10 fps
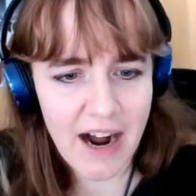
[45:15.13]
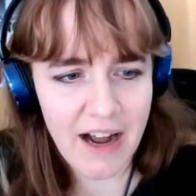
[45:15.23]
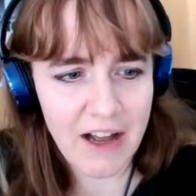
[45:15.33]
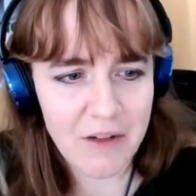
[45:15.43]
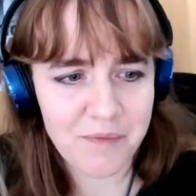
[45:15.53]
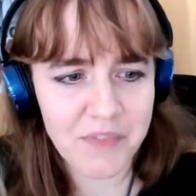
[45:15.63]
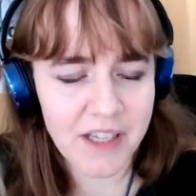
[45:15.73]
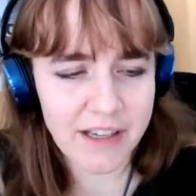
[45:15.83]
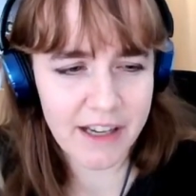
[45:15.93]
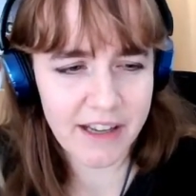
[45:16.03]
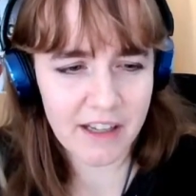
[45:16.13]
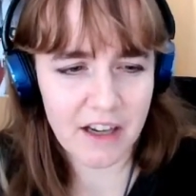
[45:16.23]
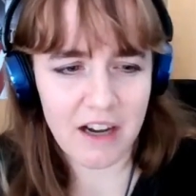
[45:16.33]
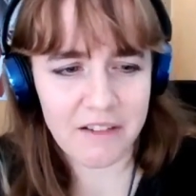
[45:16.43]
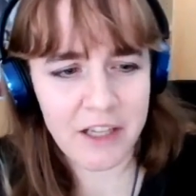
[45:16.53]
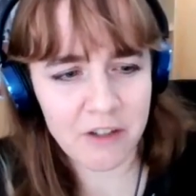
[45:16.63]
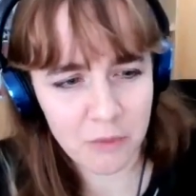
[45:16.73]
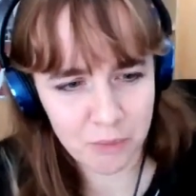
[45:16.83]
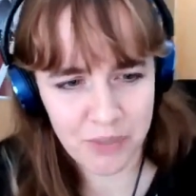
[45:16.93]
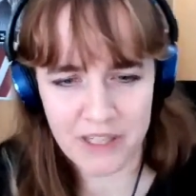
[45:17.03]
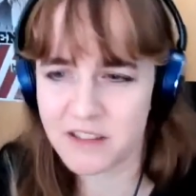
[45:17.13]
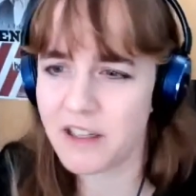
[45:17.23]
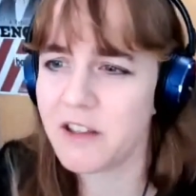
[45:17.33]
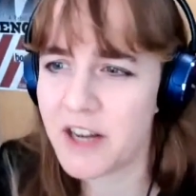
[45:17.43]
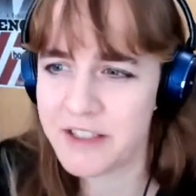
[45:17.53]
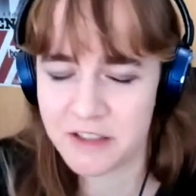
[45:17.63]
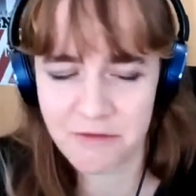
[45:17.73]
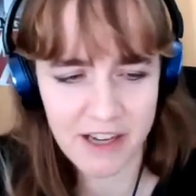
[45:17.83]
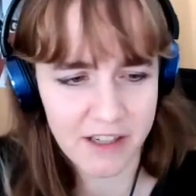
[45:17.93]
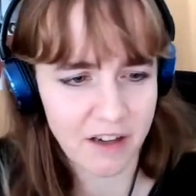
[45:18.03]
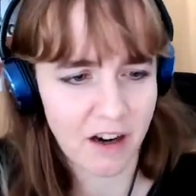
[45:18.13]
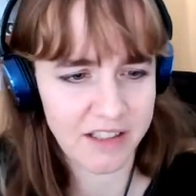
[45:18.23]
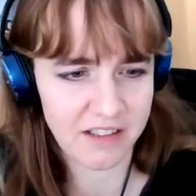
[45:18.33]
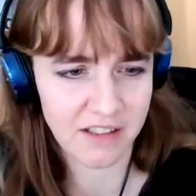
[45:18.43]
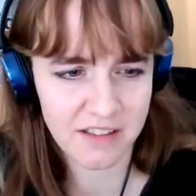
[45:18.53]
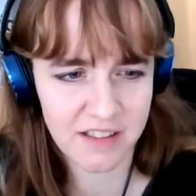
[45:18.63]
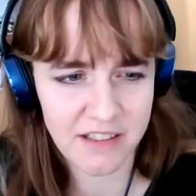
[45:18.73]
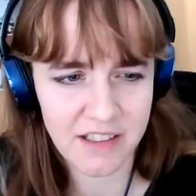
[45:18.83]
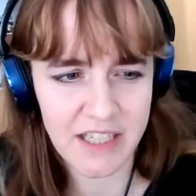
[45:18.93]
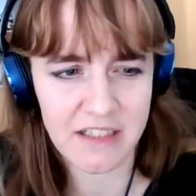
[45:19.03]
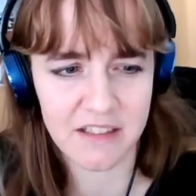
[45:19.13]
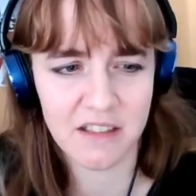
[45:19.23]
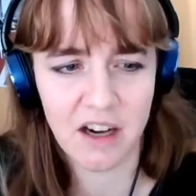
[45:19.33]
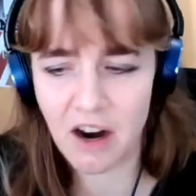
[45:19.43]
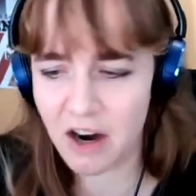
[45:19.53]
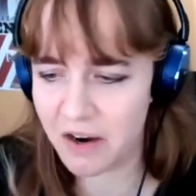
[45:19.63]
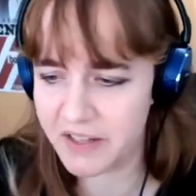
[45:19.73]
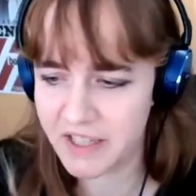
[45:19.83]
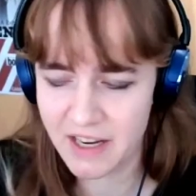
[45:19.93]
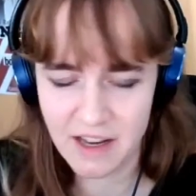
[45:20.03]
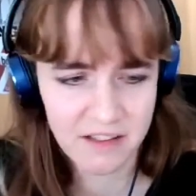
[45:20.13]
I think political ecologists recognise that cities are